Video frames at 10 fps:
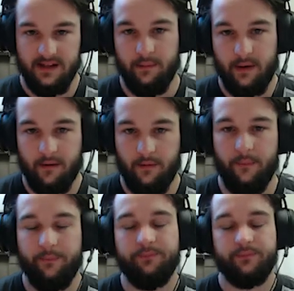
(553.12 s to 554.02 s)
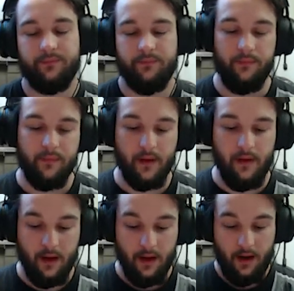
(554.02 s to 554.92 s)
microphone.
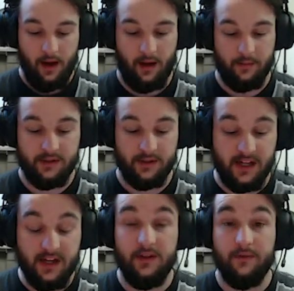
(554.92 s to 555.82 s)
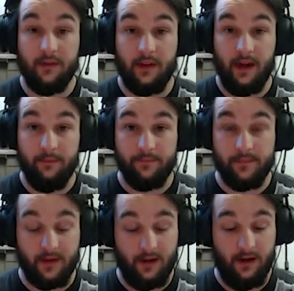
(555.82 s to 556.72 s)
Um, so stay tuned for that.
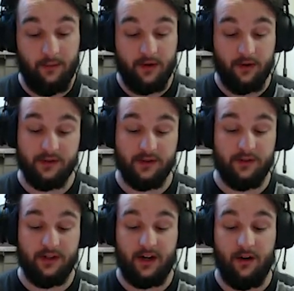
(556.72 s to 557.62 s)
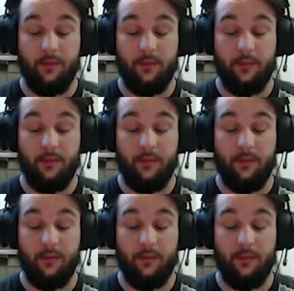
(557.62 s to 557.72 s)
Um, you can also check out my